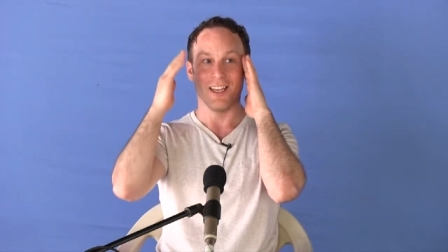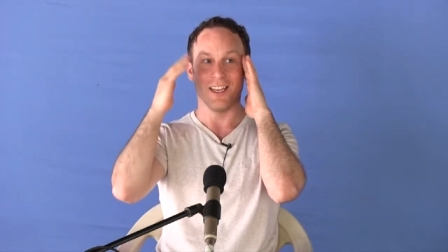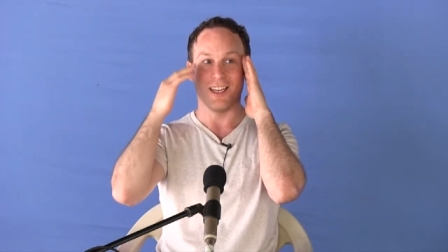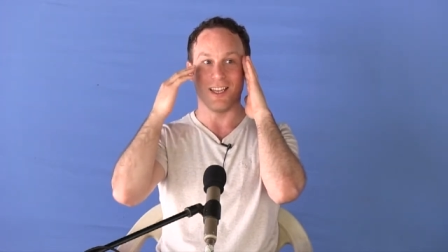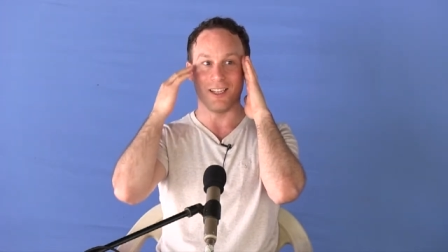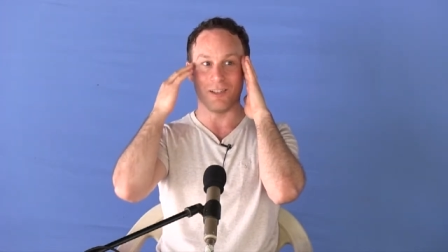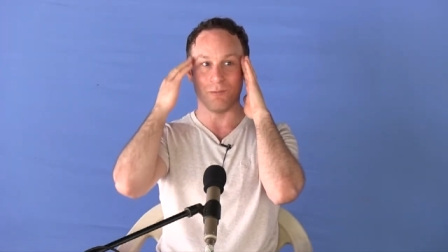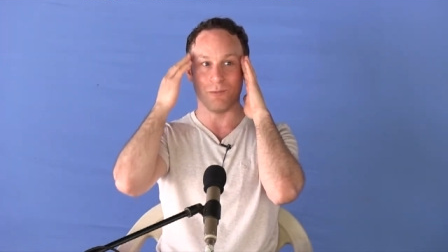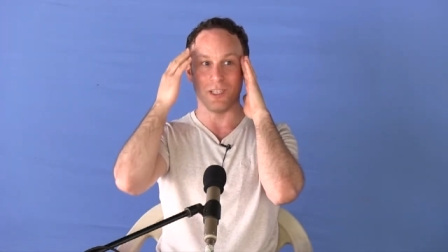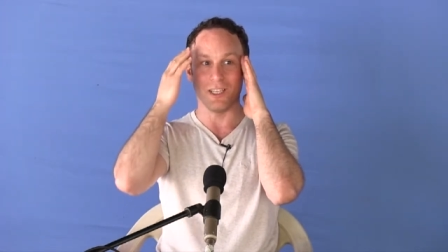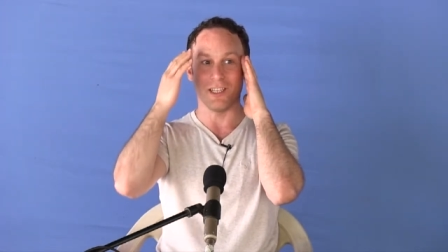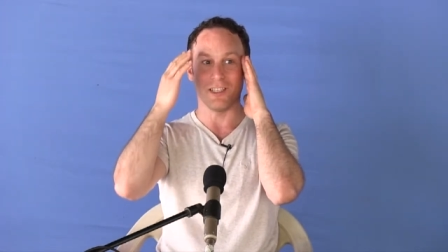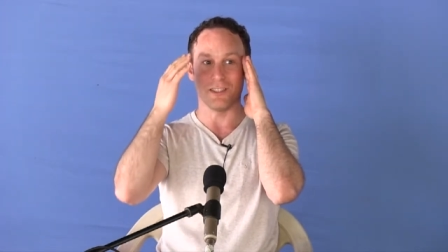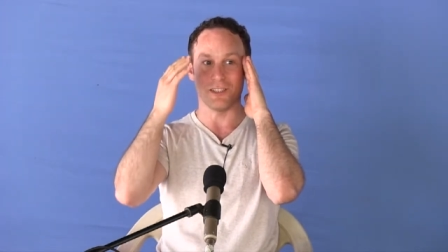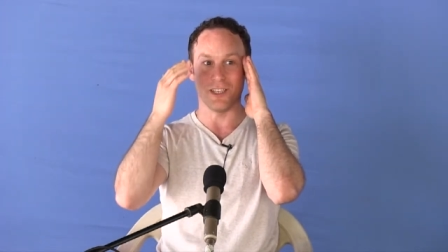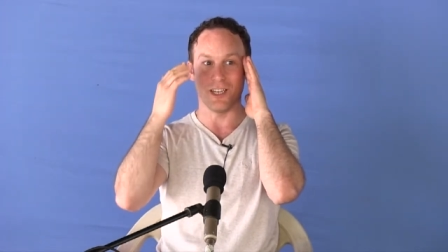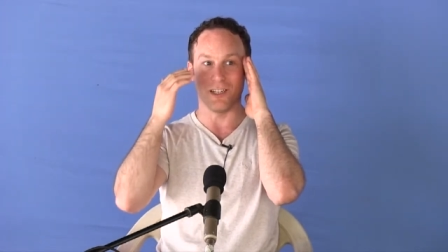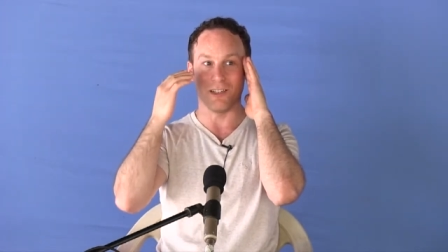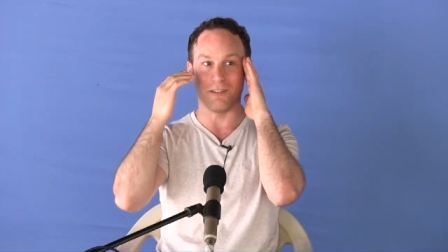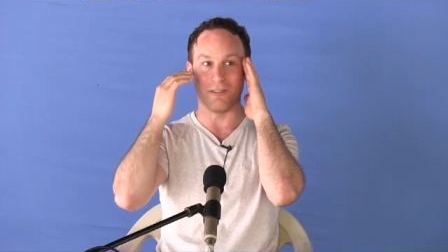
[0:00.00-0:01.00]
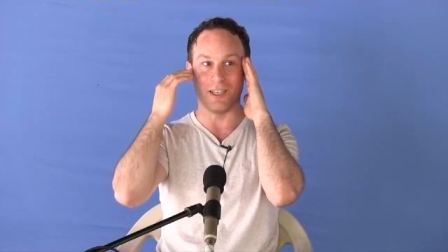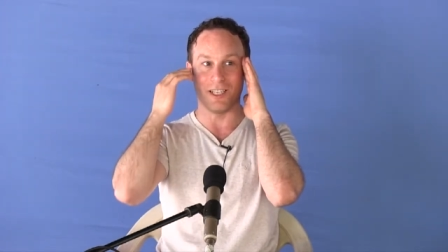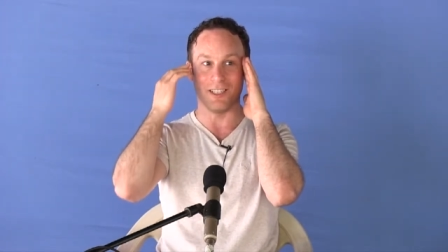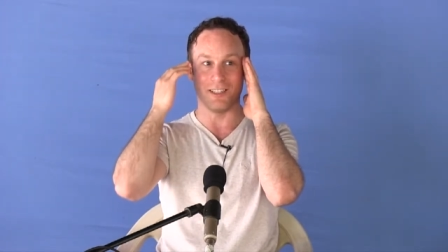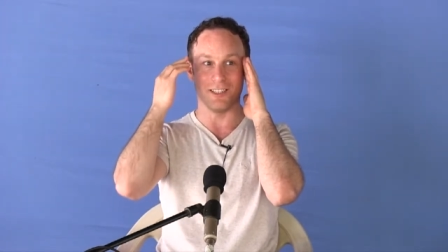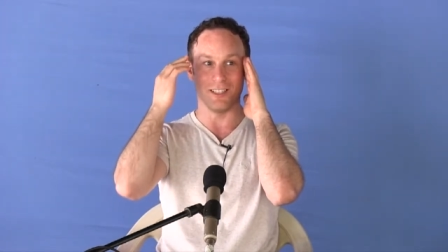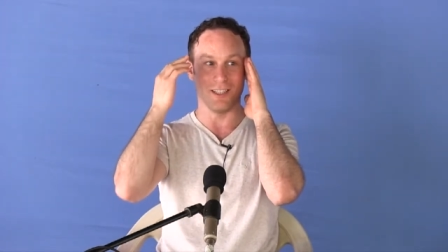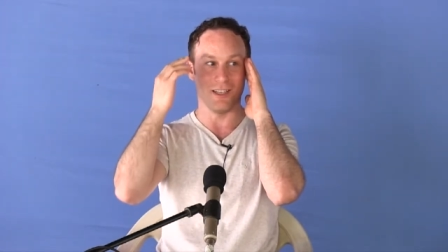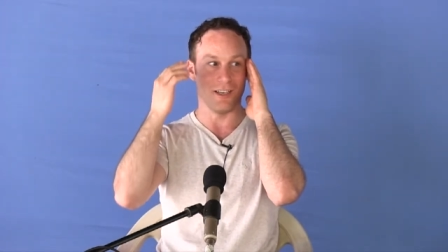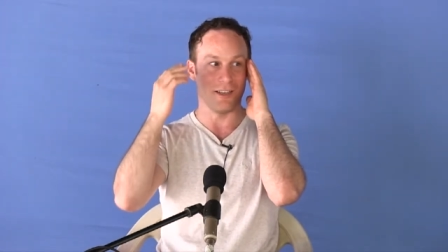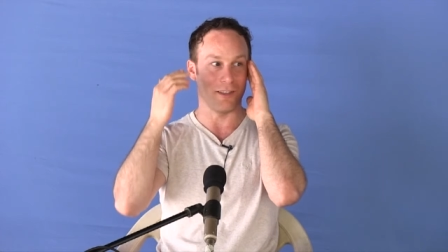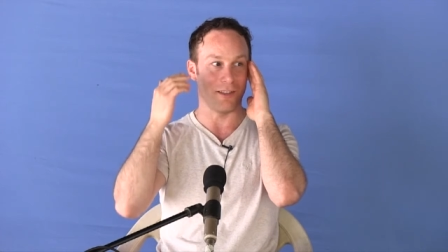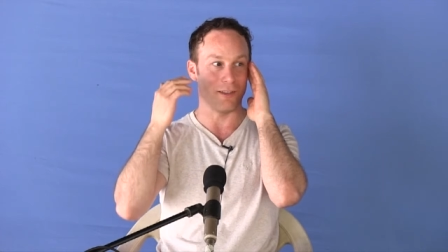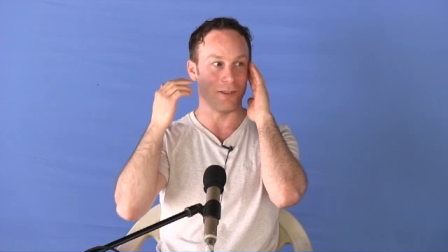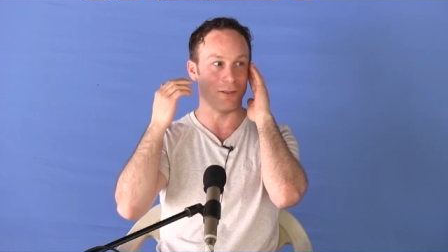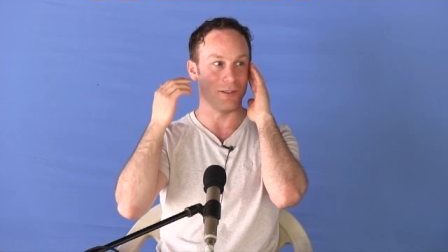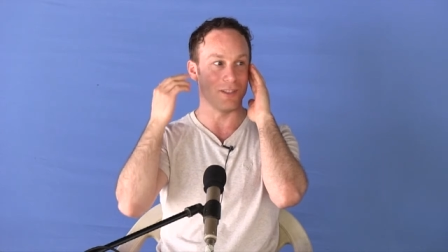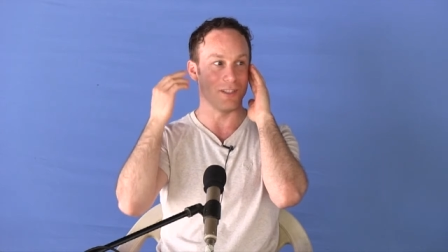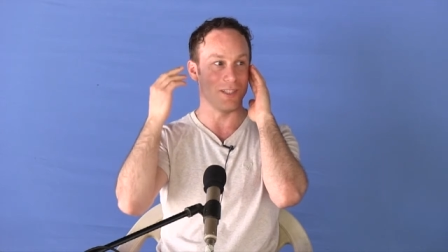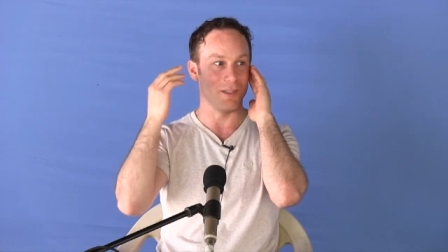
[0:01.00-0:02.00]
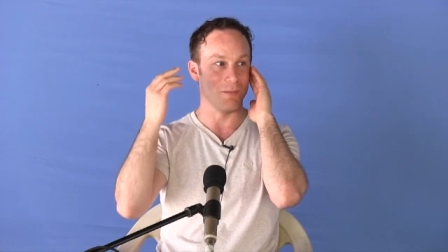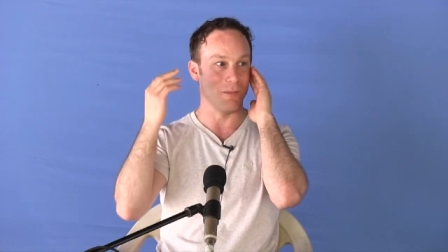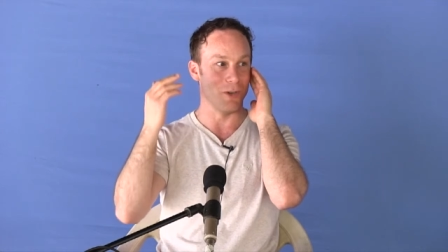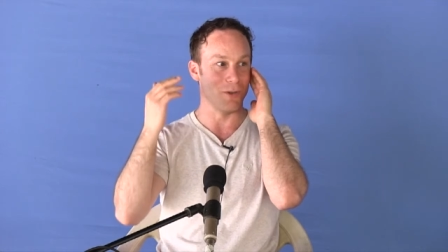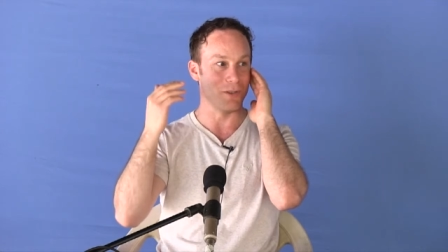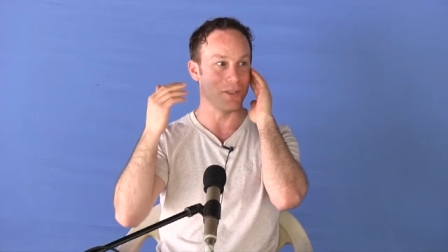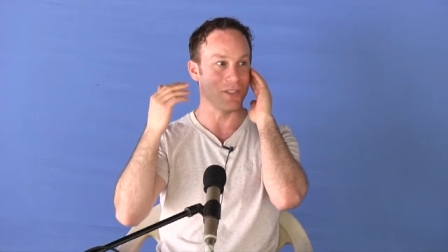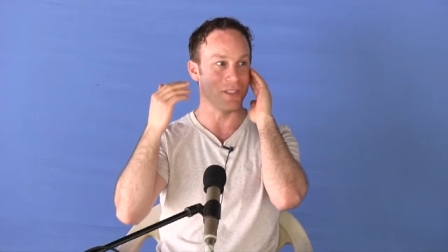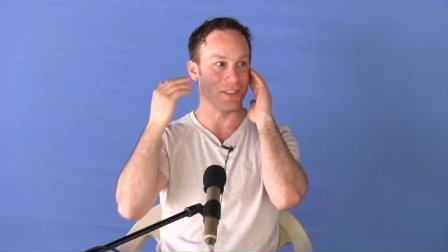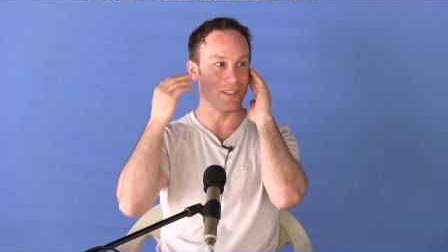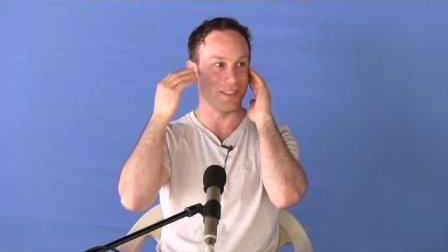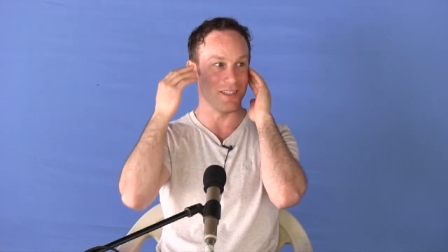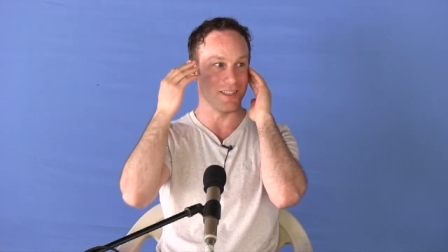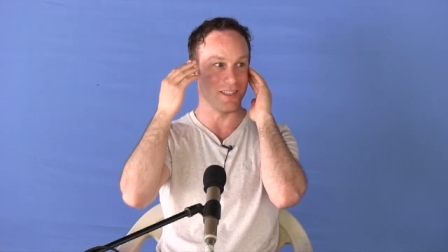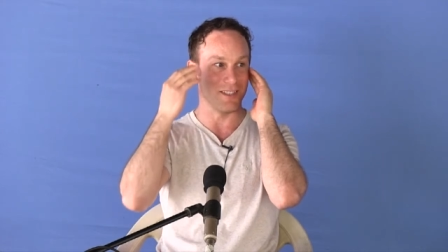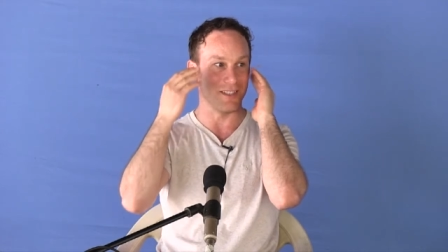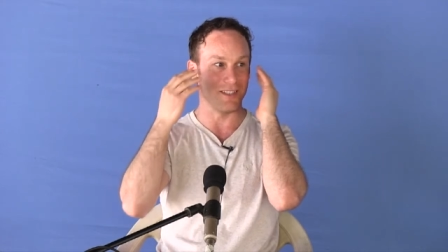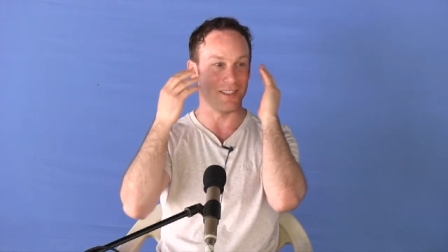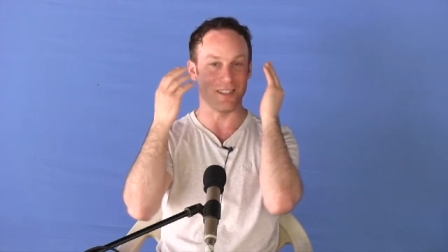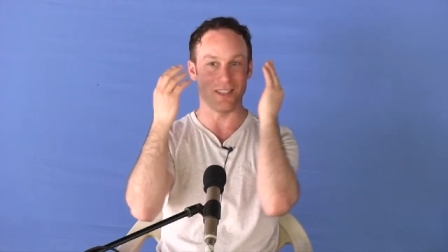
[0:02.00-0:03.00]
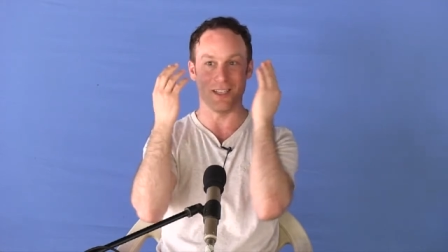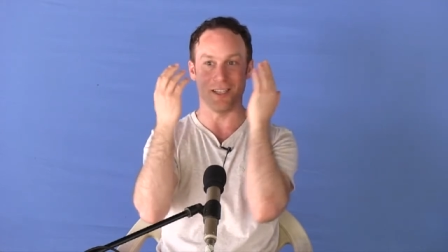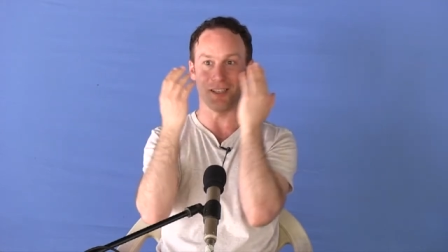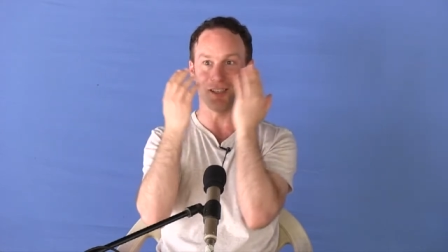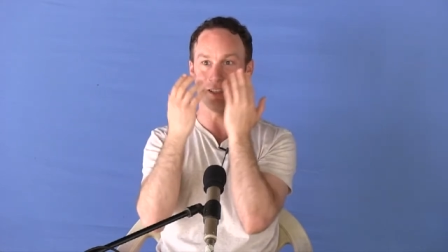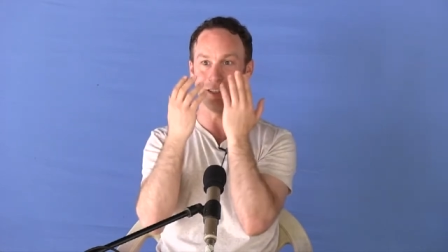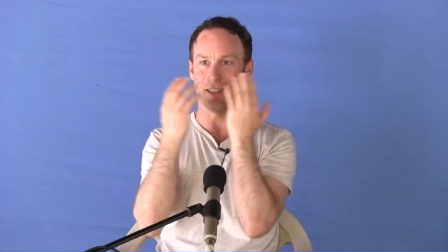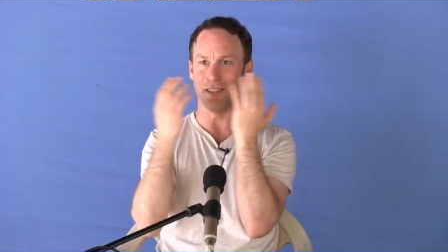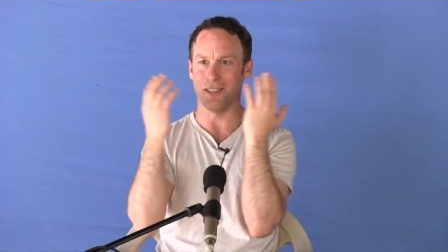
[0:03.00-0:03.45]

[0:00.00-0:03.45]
and we are generating our thoughts, emotions and sensation.